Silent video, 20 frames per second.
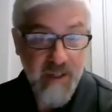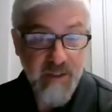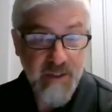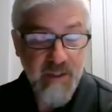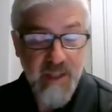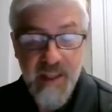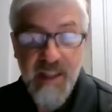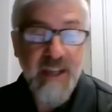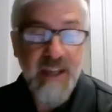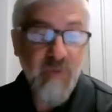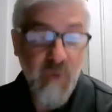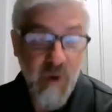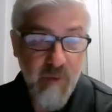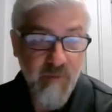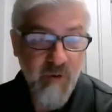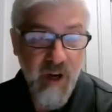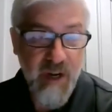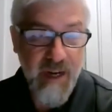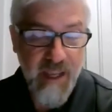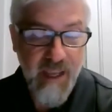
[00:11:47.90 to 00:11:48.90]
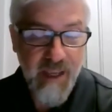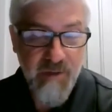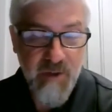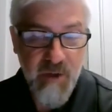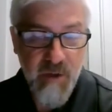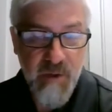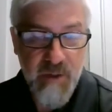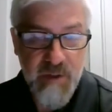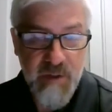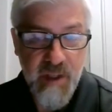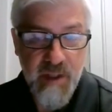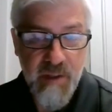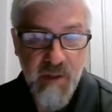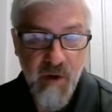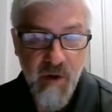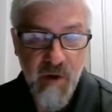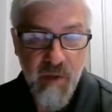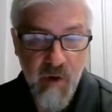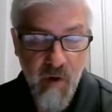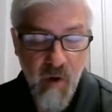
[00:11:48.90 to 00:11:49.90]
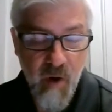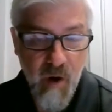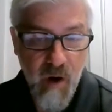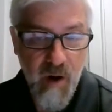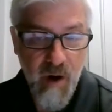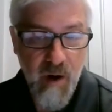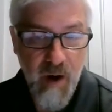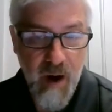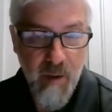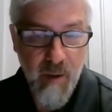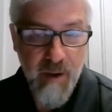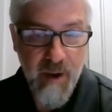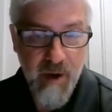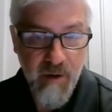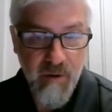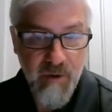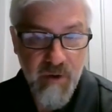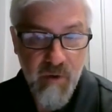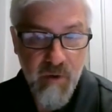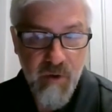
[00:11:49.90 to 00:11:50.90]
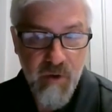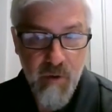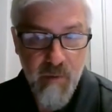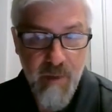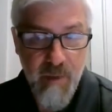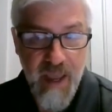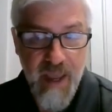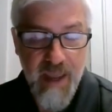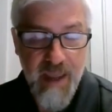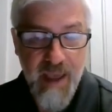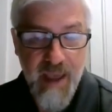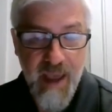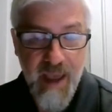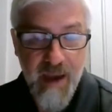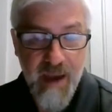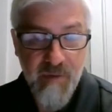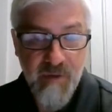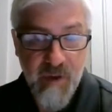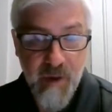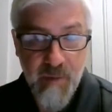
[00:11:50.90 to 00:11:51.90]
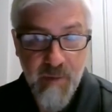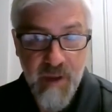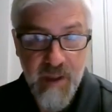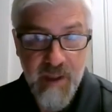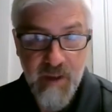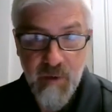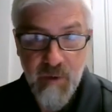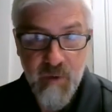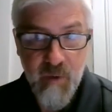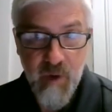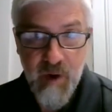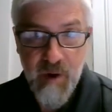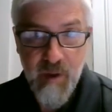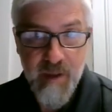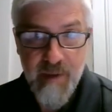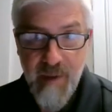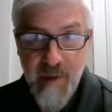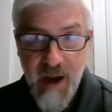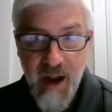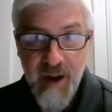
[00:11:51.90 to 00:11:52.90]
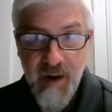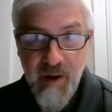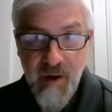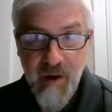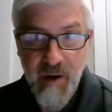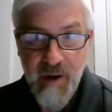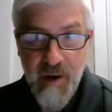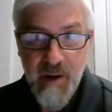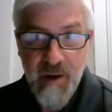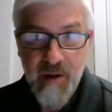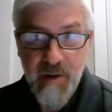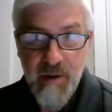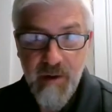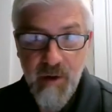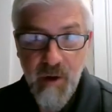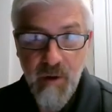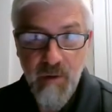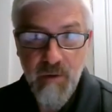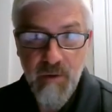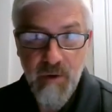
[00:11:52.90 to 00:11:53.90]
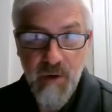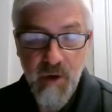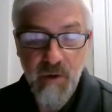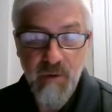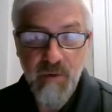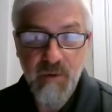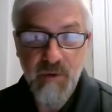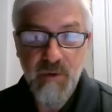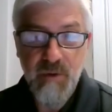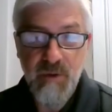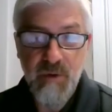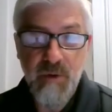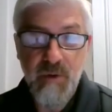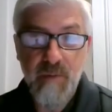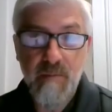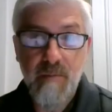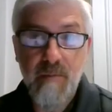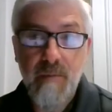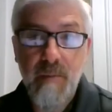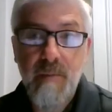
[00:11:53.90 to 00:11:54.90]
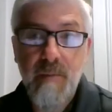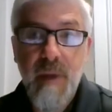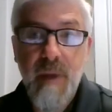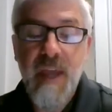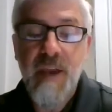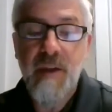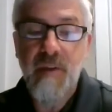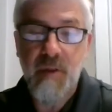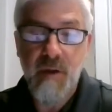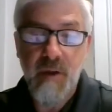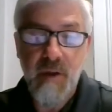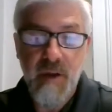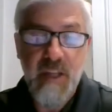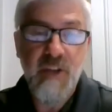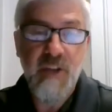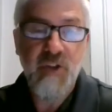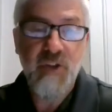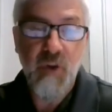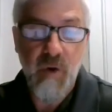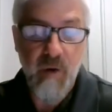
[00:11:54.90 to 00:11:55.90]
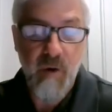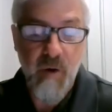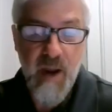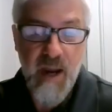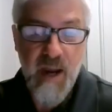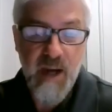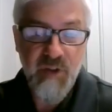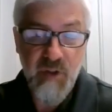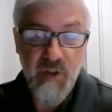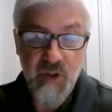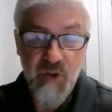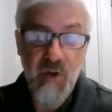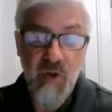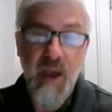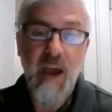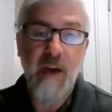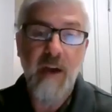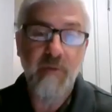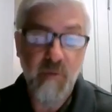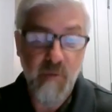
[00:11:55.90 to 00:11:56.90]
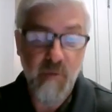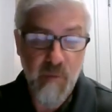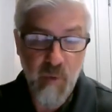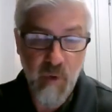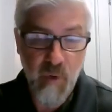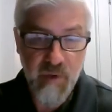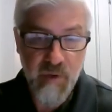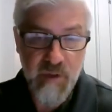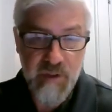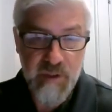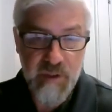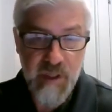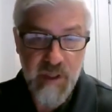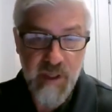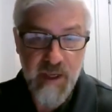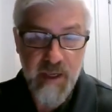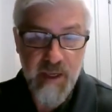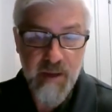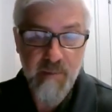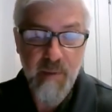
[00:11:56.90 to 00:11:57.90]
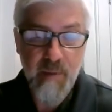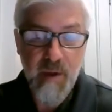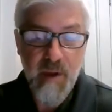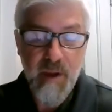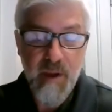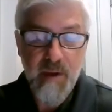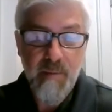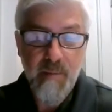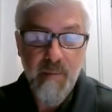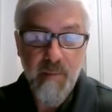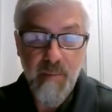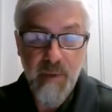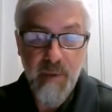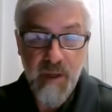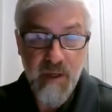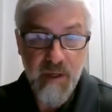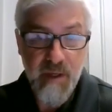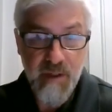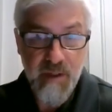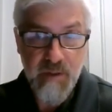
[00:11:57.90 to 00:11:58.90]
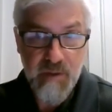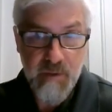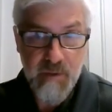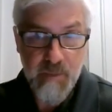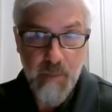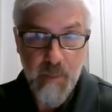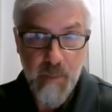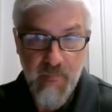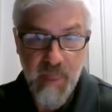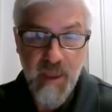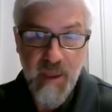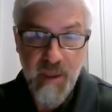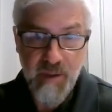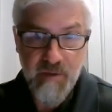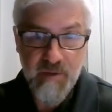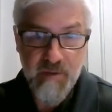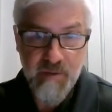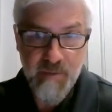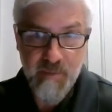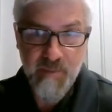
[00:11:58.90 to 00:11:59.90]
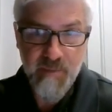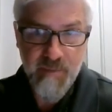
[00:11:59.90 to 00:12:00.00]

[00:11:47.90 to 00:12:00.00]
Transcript: And that's what I'm trying to get to, is that there are, you may have something that was fairly minor. Don't make the knee-jerk reaction that you have to report this claim, because it's,